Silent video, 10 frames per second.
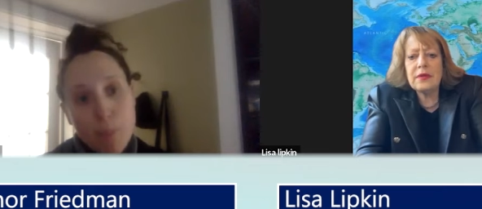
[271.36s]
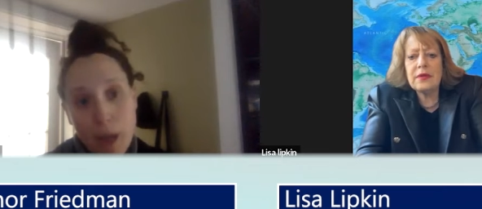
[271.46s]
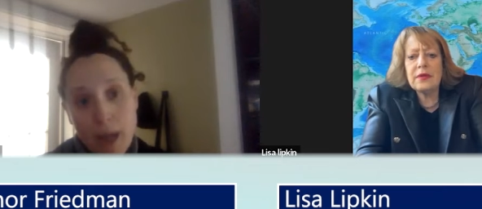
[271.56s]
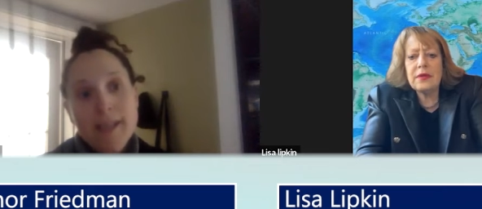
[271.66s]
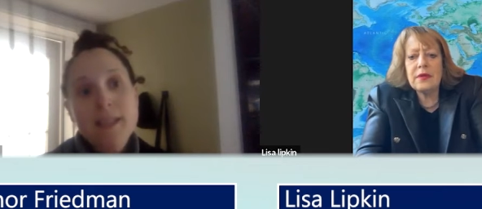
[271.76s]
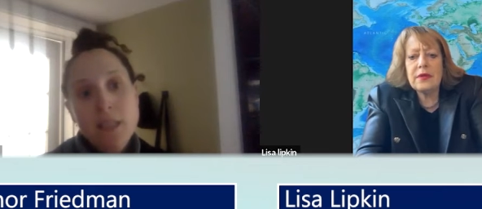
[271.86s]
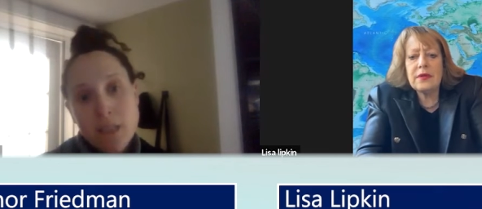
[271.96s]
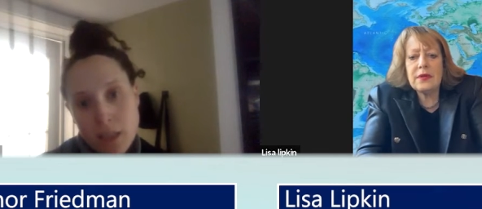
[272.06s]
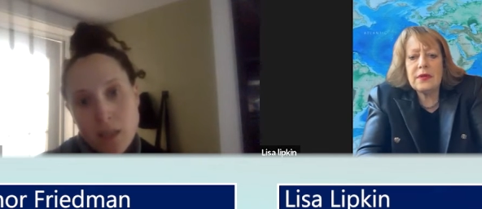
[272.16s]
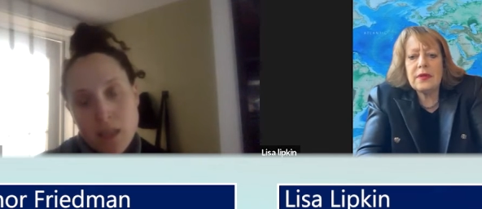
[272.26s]
Speaker 1: but
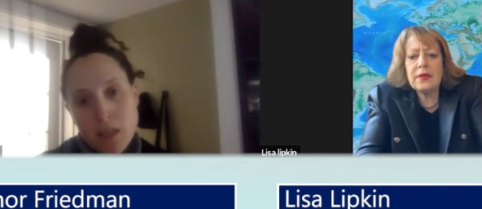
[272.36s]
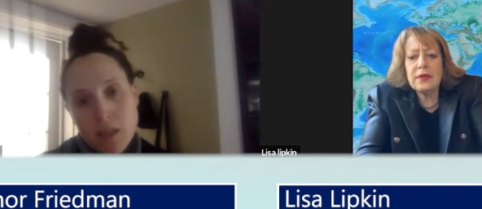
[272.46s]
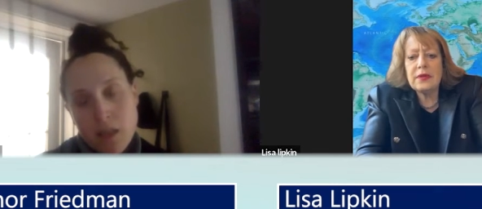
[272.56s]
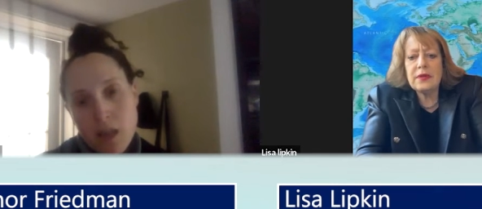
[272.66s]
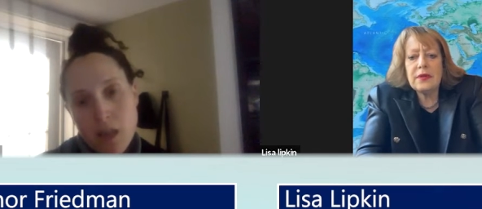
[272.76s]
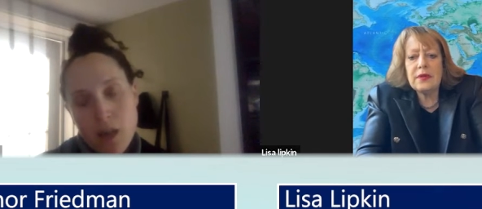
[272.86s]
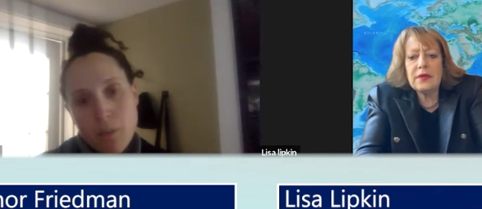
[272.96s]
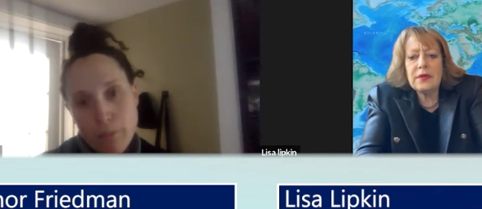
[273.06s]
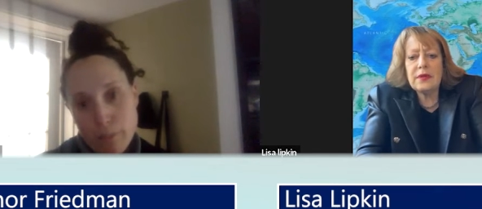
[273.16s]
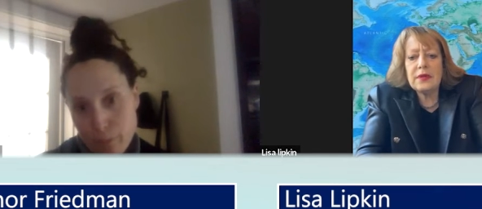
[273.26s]
they're
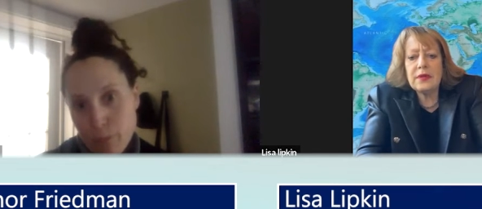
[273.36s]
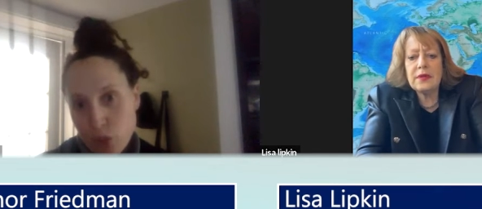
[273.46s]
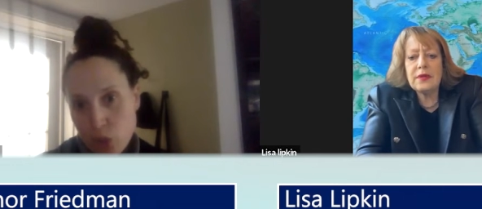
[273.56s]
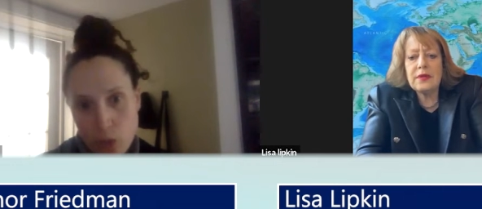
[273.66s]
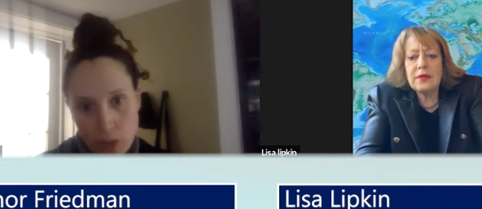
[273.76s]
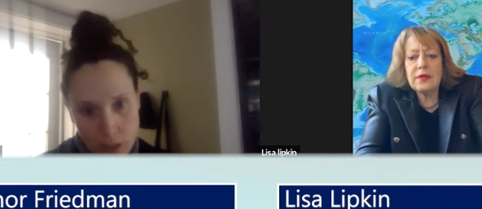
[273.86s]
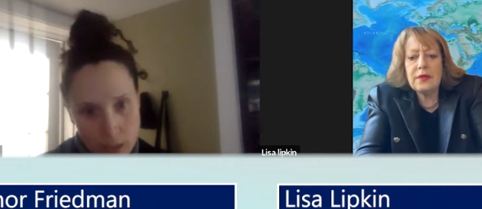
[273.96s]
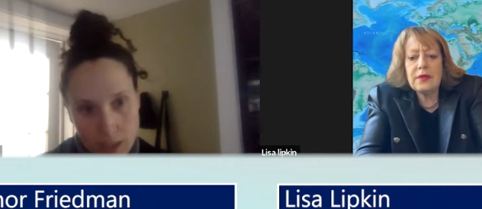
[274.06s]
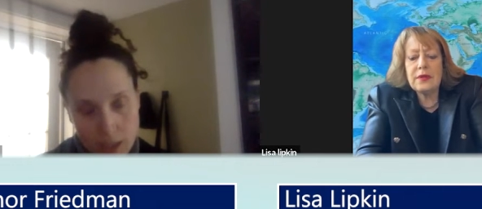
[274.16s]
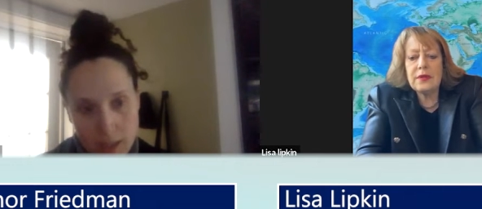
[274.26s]

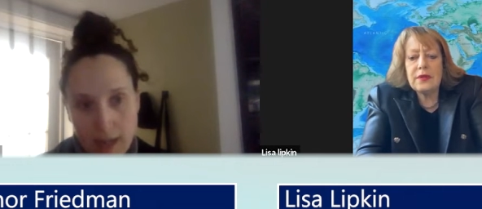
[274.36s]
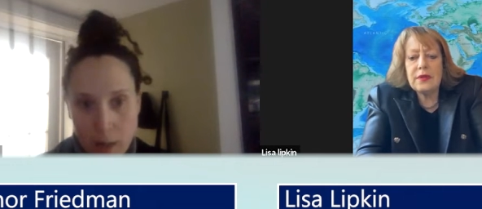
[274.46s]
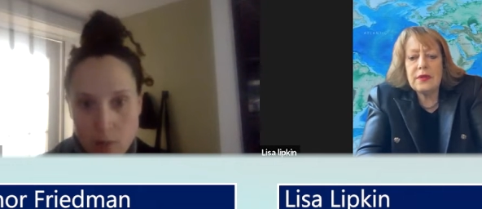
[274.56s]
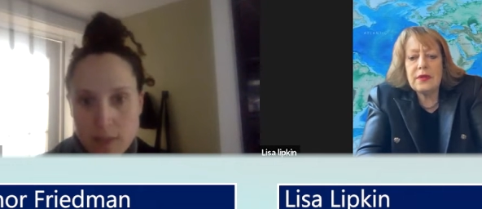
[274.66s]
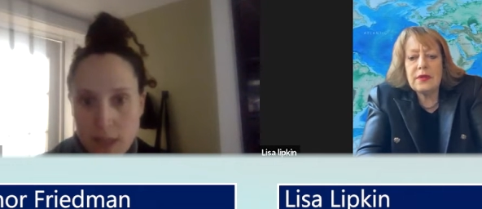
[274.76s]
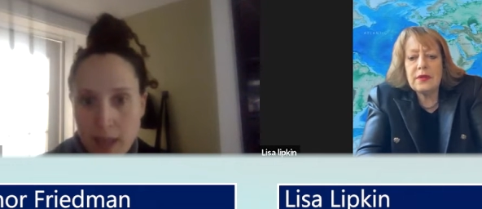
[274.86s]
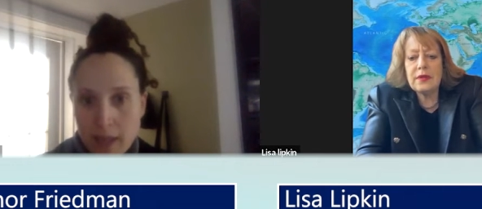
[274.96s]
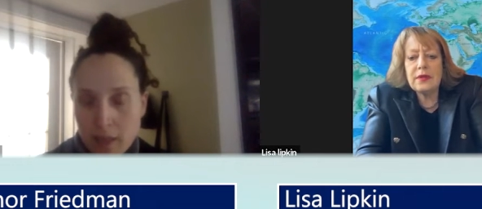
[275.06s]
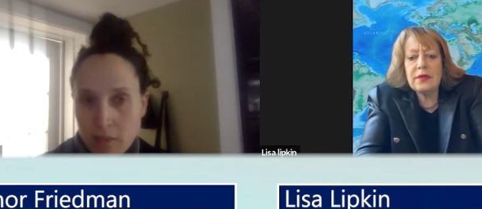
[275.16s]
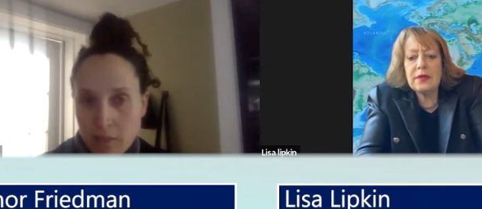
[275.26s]
majority
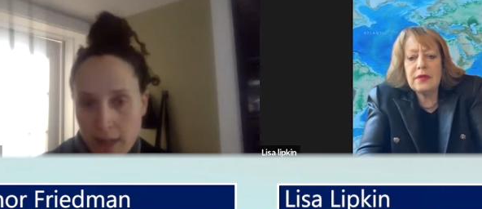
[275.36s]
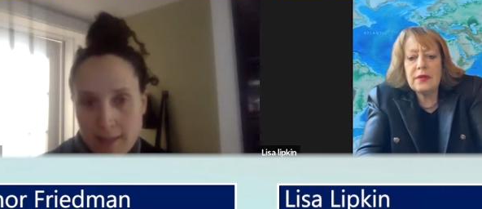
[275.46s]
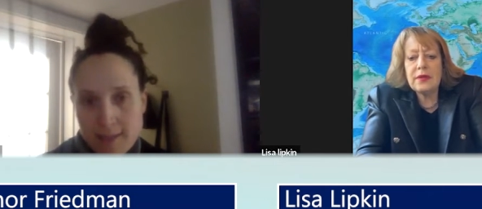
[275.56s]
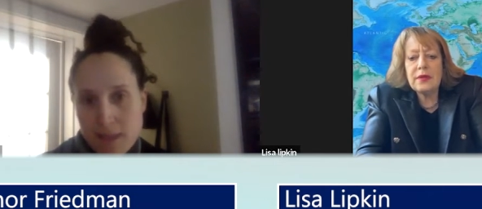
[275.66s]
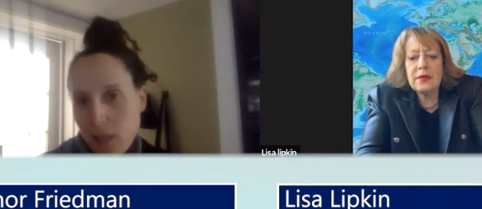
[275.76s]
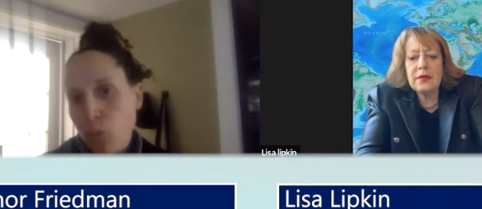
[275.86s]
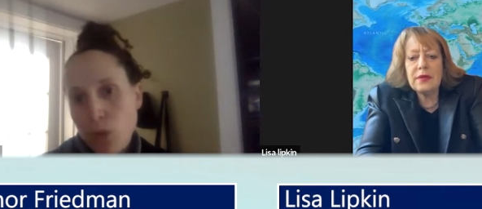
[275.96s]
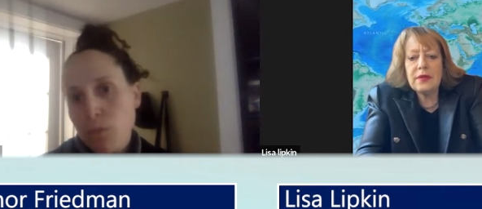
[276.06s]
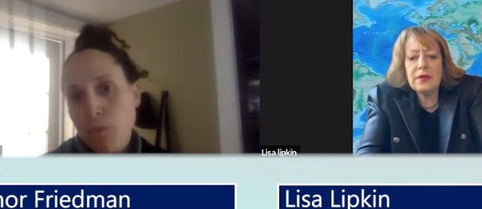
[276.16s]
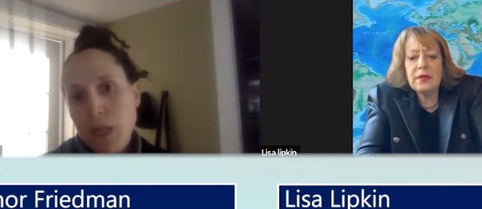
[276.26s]
outside as they
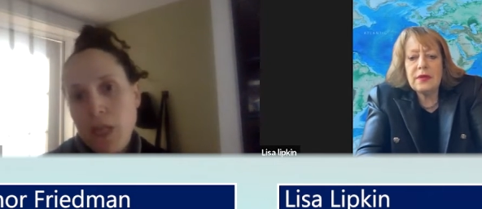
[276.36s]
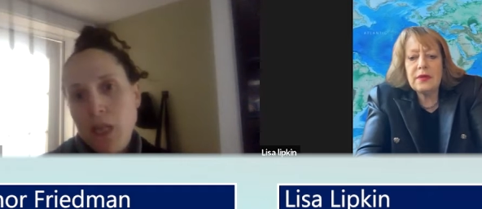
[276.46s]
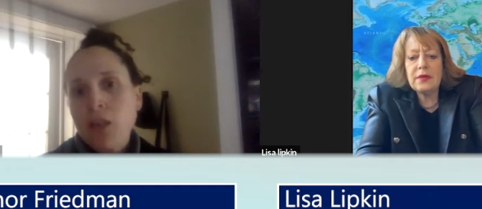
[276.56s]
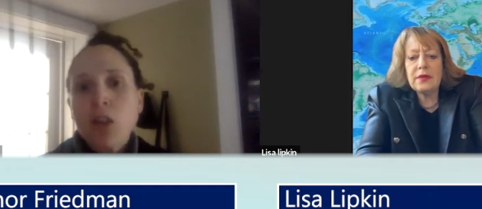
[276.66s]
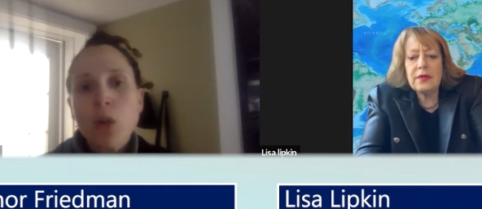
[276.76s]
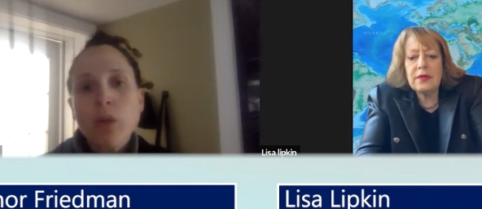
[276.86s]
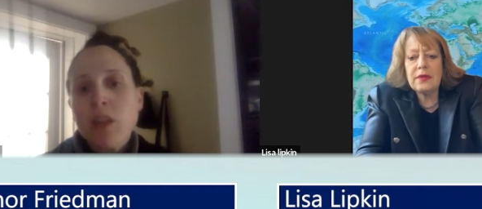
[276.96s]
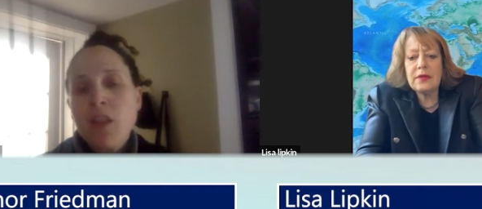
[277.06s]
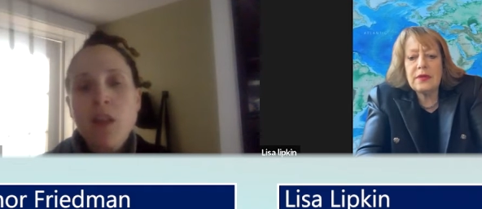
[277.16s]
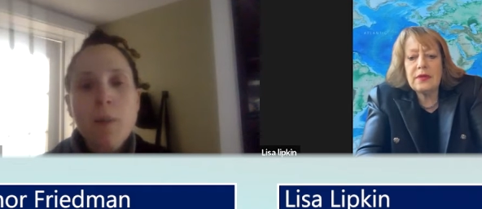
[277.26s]
would be, you know, like
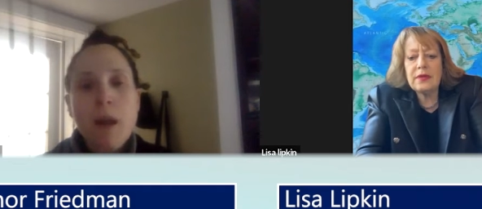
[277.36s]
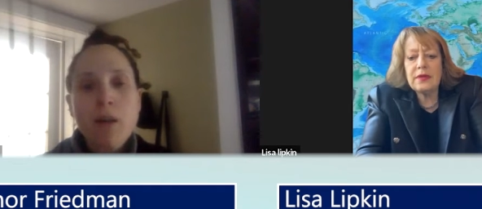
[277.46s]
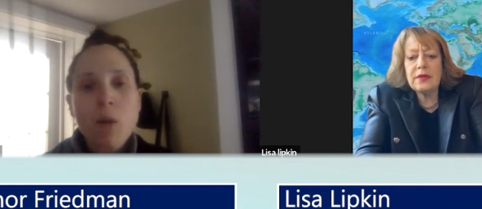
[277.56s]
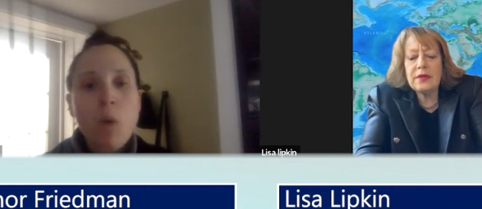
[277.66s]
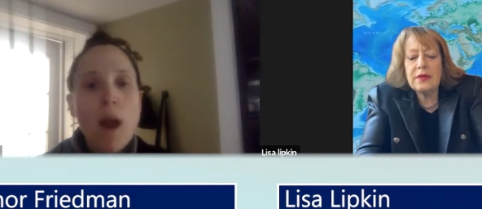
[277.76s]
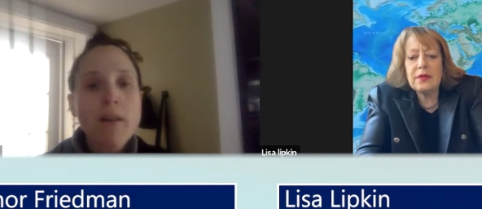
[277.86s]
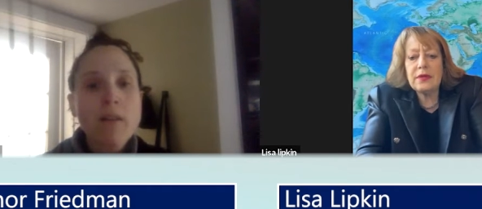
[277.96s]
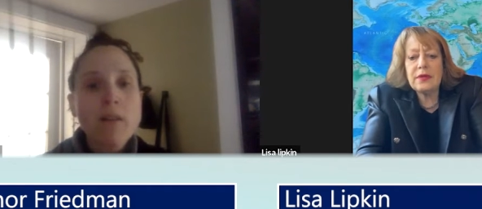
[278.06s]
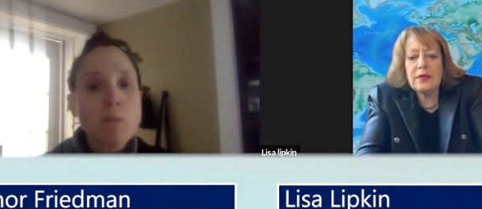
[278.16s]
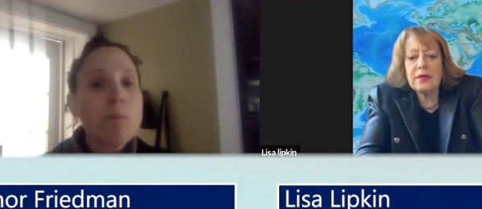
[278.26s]
think about a
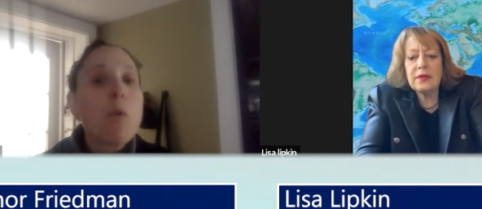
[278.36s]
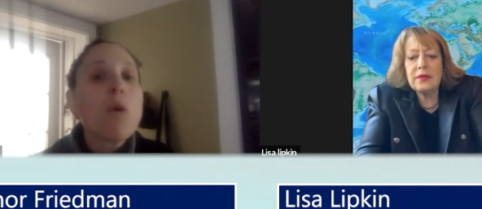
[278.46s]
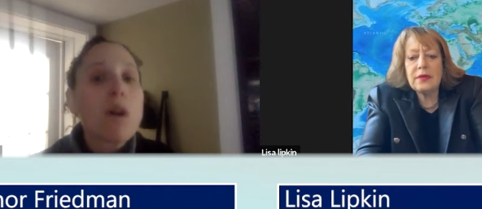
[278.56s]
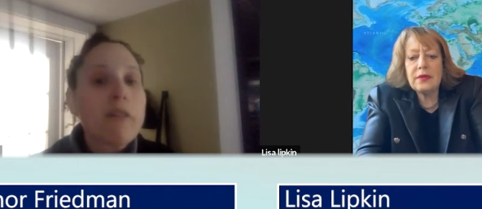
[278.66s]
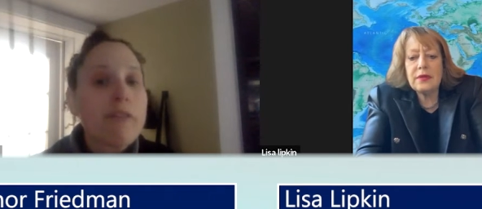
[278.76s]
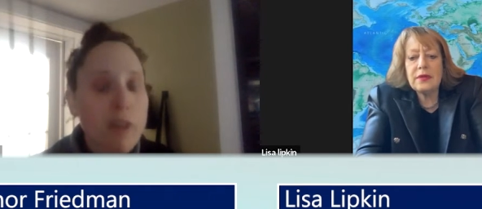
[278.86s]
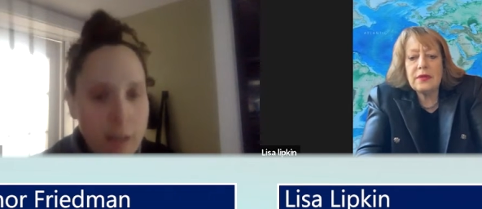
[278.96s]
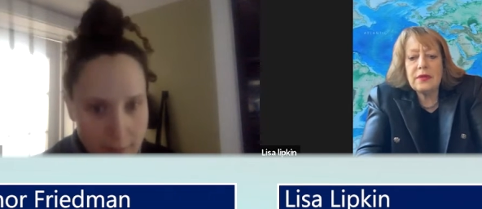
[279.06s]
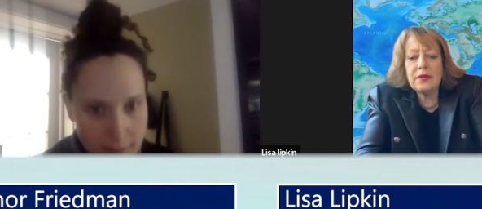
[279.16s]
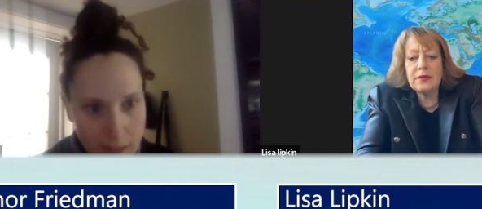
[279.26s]
wild boar, for
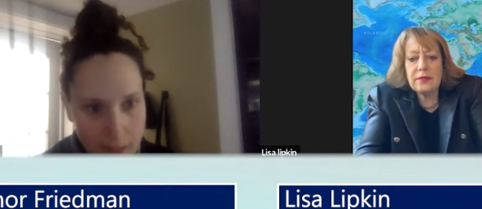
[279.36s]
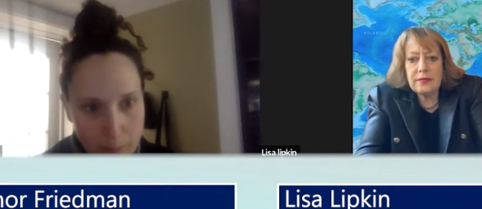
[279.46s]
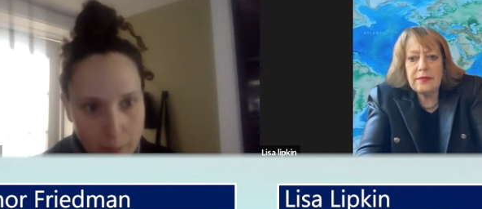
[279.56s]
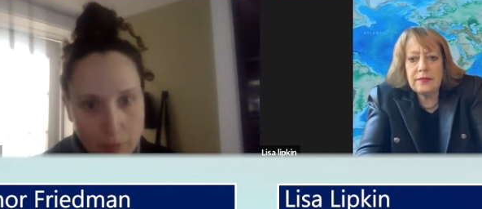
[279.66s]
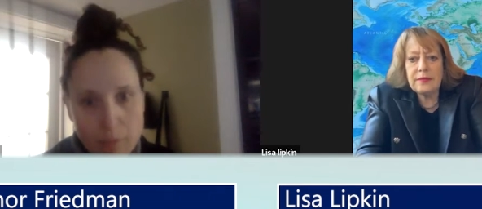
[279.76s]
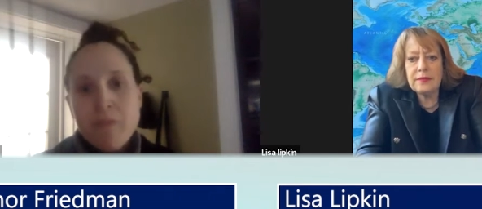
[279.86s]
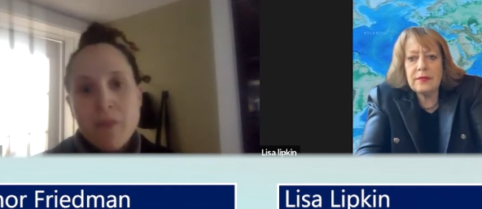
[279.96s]
example.